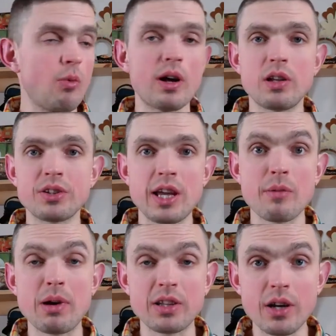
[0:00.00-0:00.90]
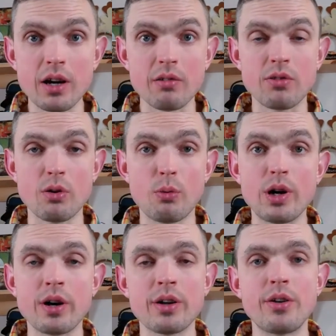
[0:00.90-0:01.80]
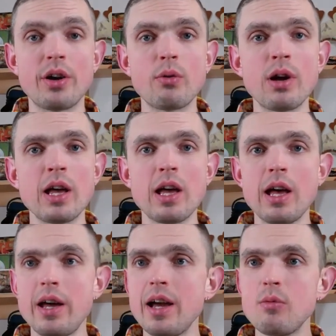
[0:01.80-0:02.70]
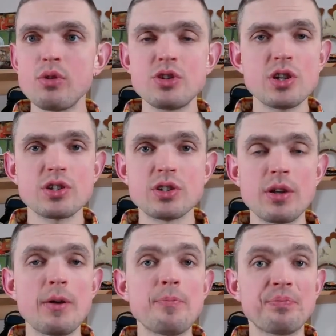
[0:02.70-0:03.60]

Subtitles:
while taking my dog for a walk, you know. And I would just